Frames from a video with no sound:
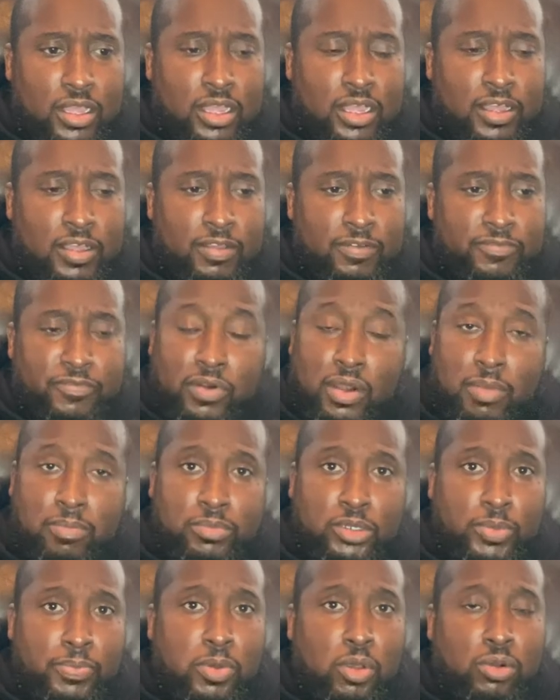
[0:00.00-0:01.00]
uh,
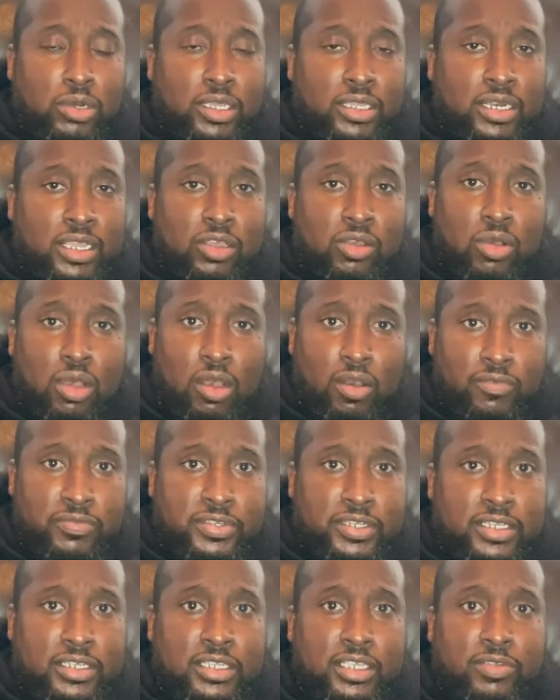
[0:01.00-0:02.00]
from Napoleon Hill
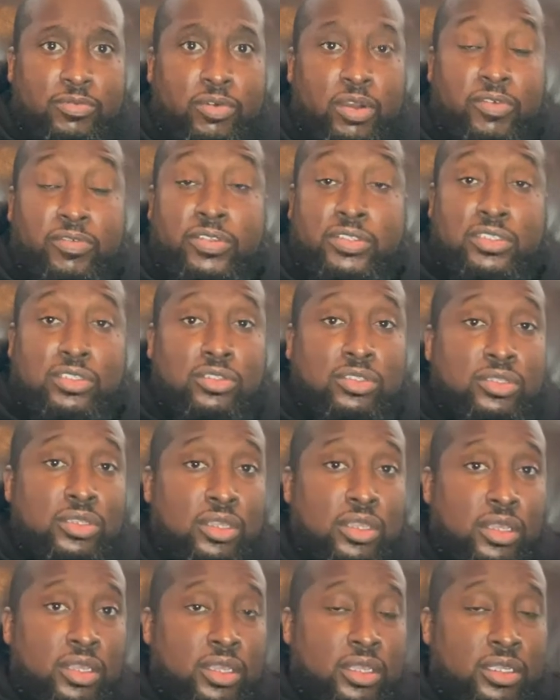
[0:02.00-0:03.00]
often. He
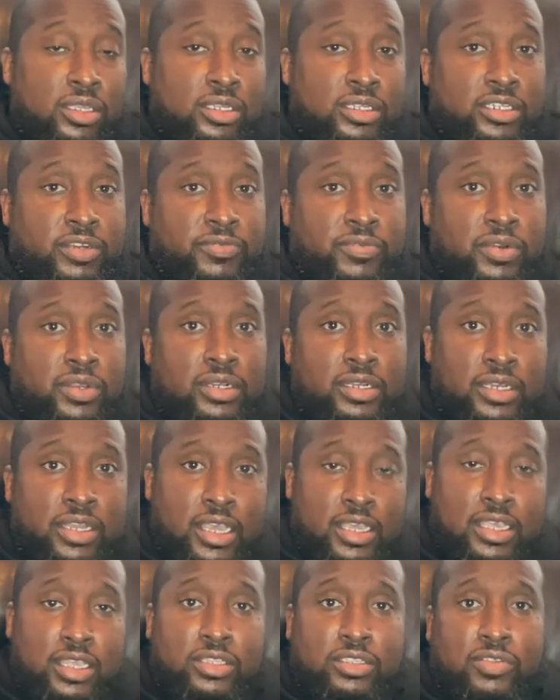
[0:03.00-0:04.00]
references different
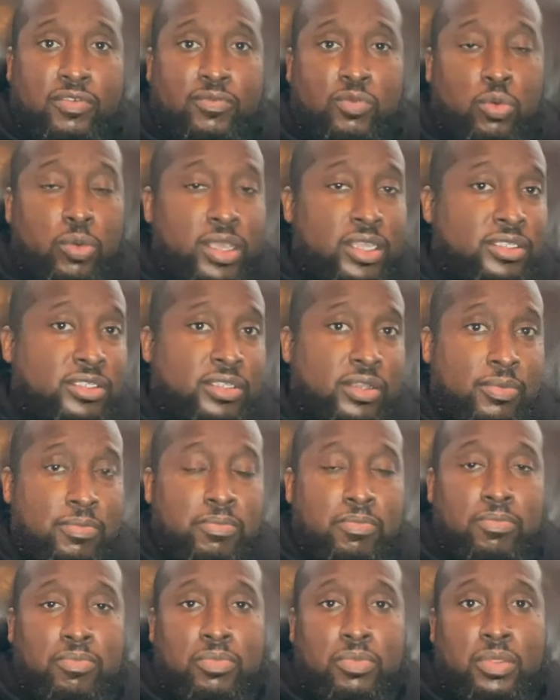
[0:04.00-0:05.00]
nuggets of
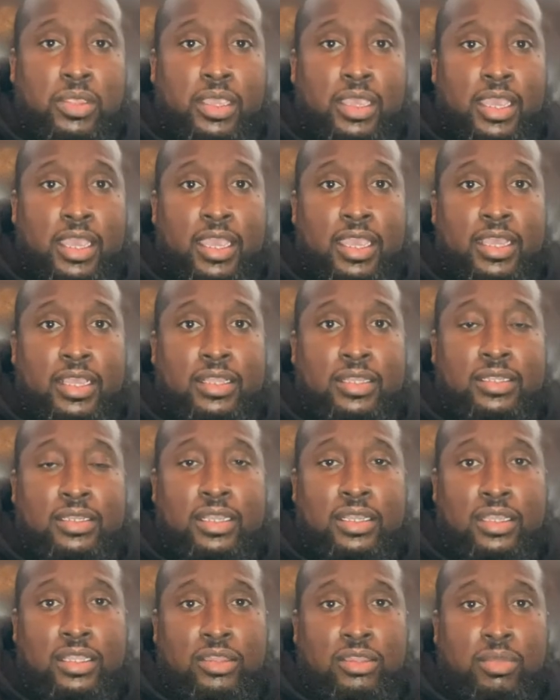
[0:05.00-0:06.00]
wisdom
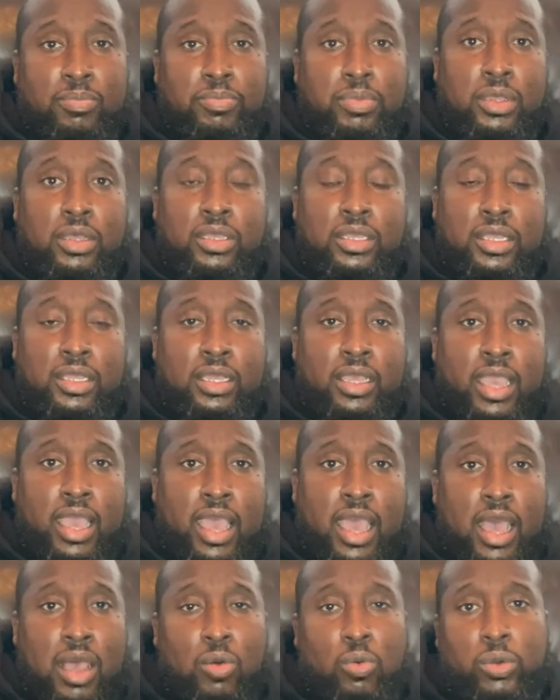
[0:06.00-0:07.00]
in the book,
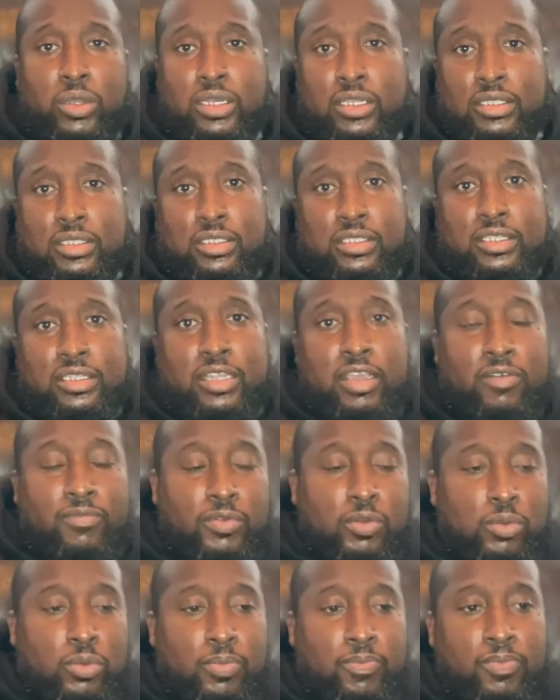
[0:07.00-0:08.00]
Outwitting the
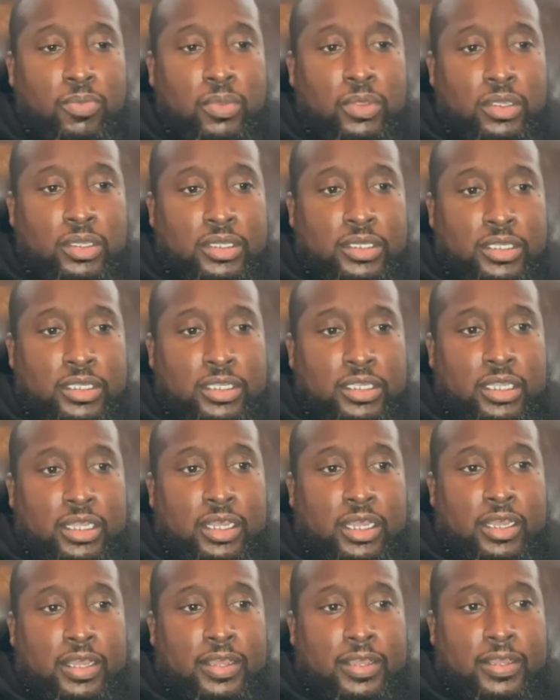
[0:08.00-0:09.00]
Devil.
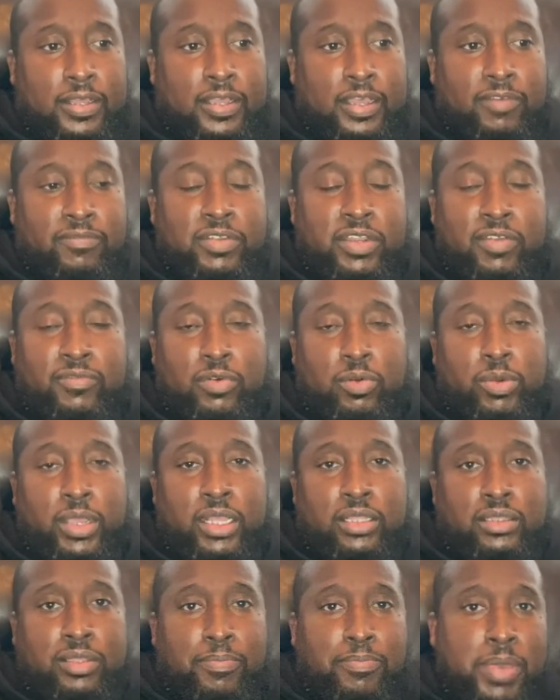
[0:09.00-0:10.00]
Uh, I've never
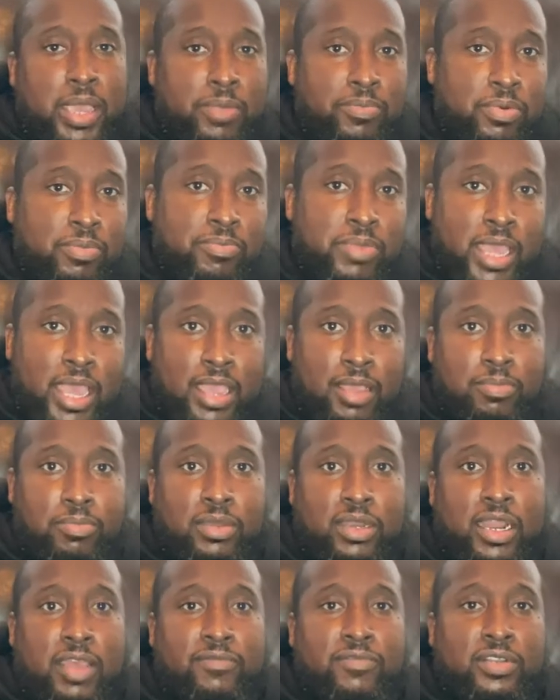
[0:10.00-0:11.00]
read the paperback,
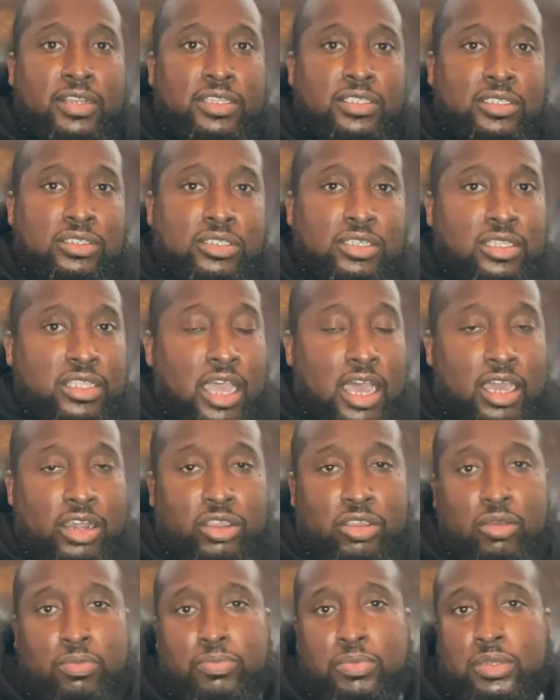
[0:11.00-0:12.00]
but I've listened to the
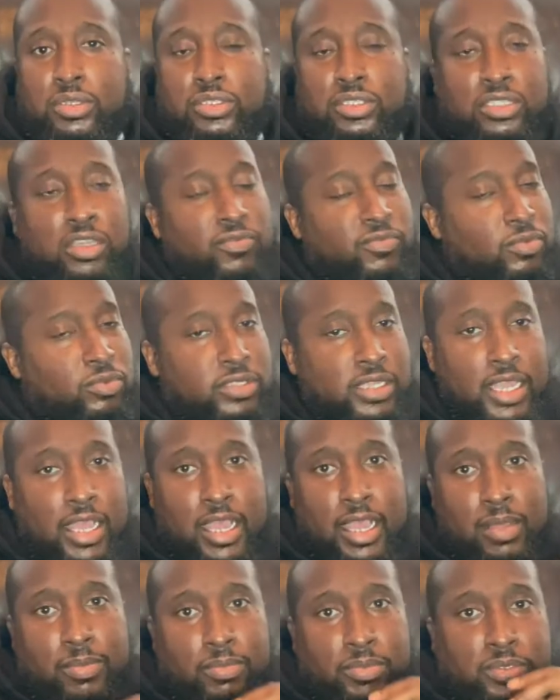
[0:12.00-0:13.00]
audiobook several
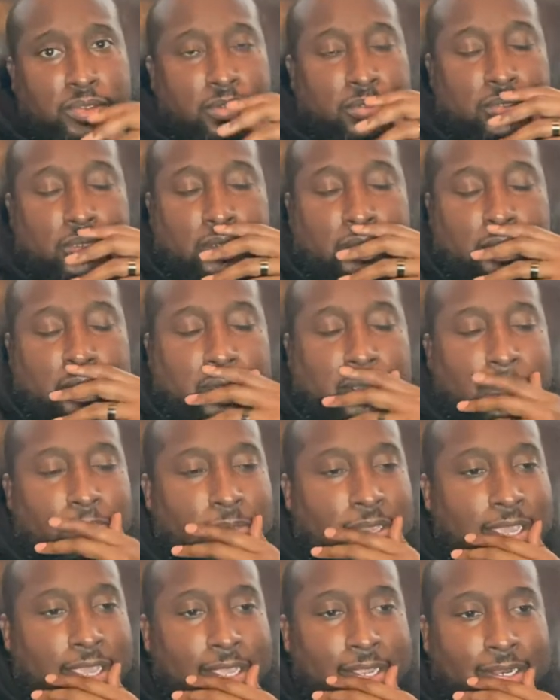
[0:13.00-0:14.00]
times.
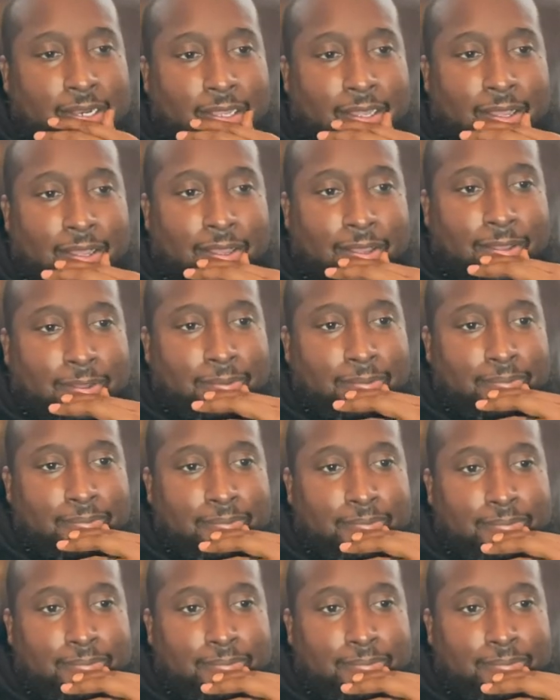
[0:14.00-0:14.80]
Man, uh,